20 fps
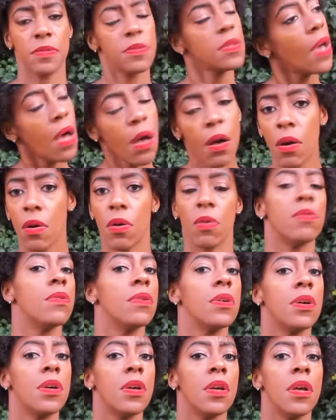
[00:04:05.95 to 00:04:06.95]
No.
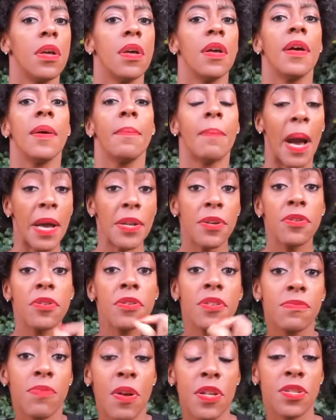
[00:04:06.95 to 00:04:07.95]
My New
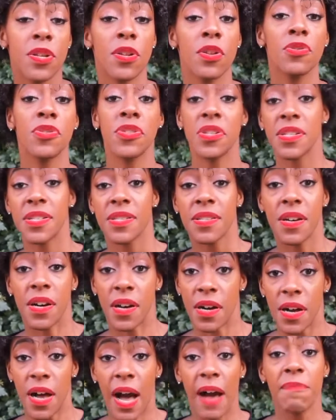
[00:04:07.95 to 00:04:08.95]
Year's resolution is,
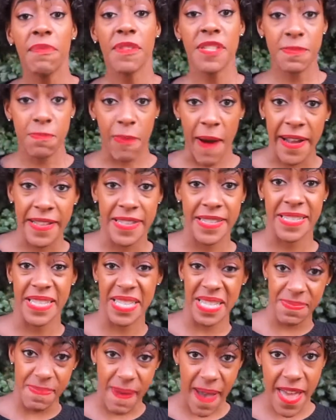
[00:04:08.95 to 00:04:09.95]
look, I've been
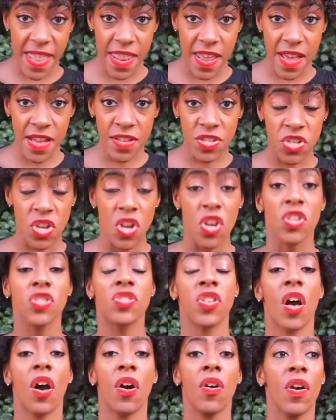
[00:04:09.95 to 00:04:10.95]
practicing Spanish,
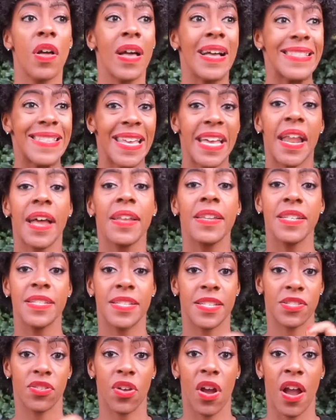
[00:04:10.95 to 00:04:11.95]
so then I need
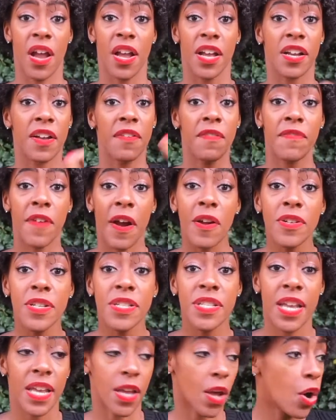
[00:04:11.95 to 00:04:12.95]
to start
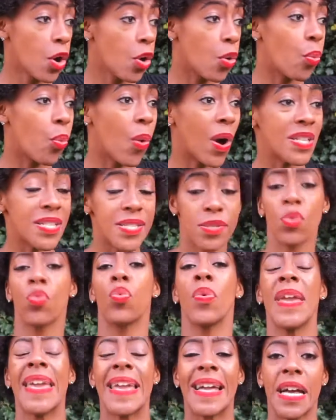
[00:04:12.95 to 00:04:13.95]
conversing once a
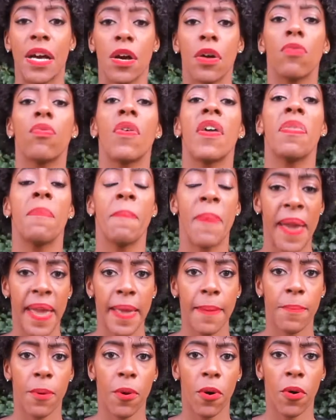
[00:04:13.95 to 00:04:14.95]
week with
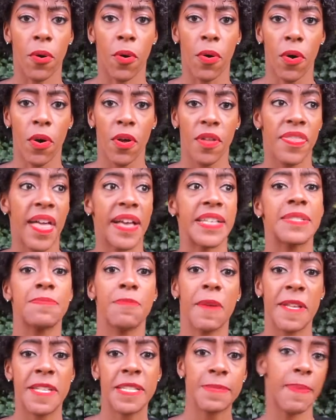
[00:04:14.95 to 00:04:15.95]
people that
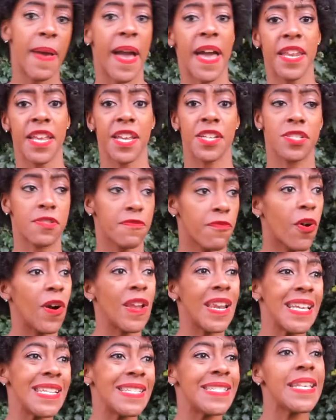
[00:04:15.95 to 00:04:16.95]
speak Spanish for
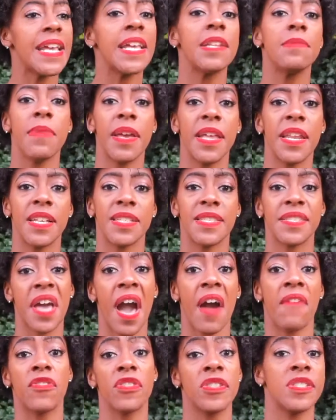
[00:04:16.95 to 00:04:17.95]
at least 10 minutes
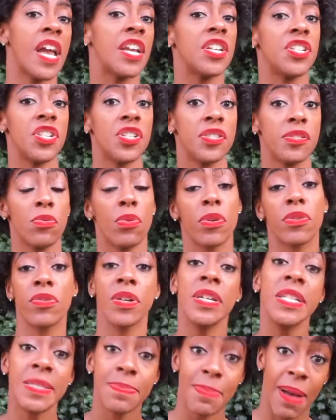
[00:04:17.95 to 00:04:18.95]
conversation to
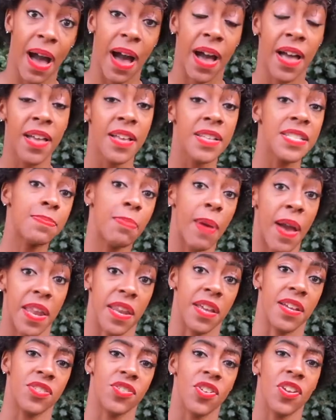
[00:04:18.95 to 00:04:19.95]
increase my
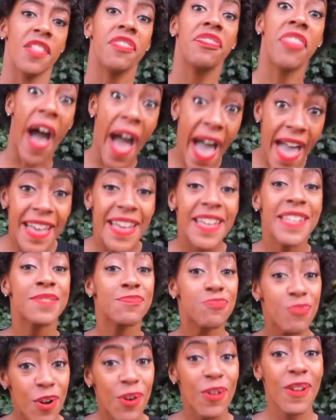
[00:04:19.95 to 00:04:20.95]
Spanish. That is
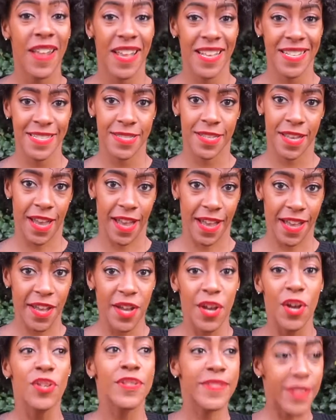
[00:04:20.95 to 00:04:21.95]
realistic.
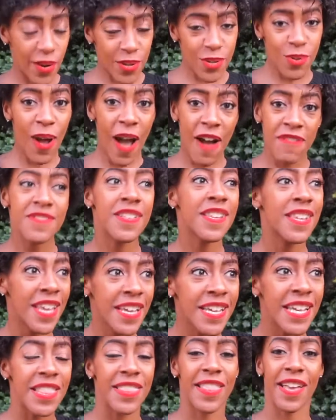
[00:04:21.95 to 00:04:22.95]
So you have to
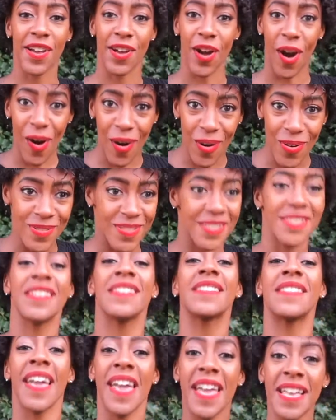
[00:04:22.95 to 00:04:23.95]
look at the goals and the
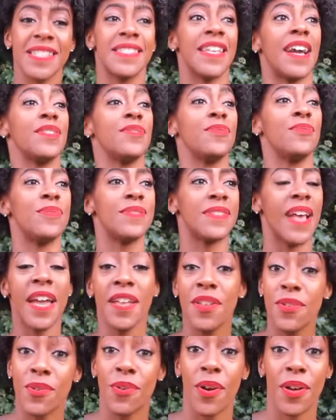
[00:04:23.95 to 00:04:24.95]
things that you say
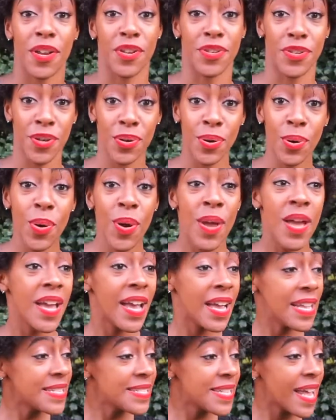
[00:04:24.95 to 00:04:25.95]
you're going to do
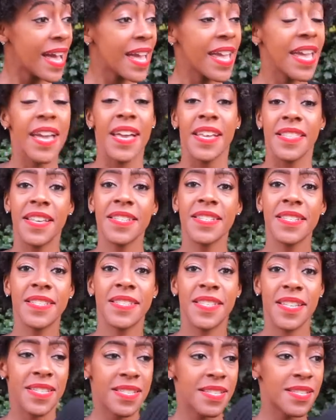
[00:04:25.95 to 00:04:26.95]
and say, this is,
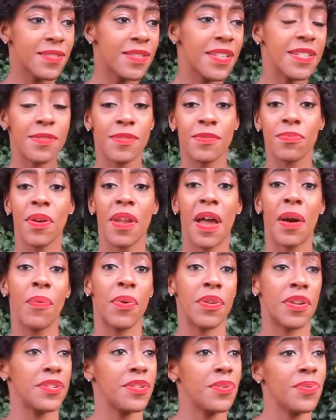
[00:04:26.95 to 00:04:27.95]
this is, this is what I
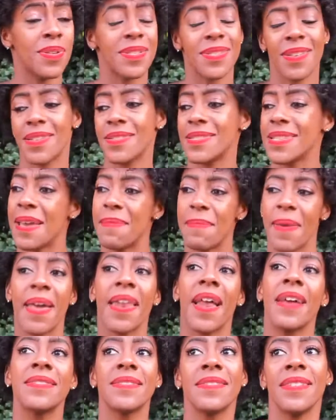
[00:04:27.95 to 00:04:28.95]
want to do. Instead of saying,
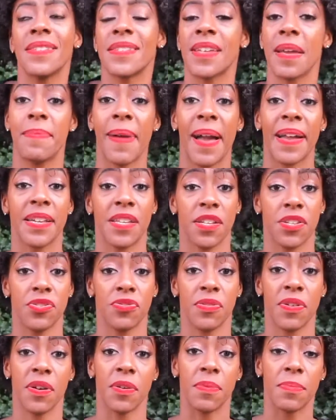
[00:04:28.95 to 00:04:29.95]
man, I just need to get back in the
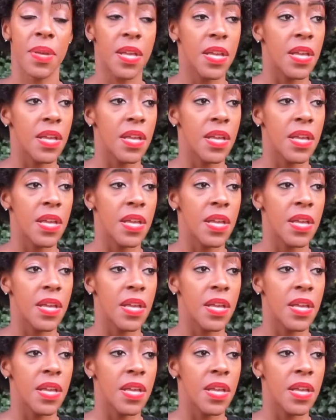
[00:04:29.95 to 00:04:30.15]
gym.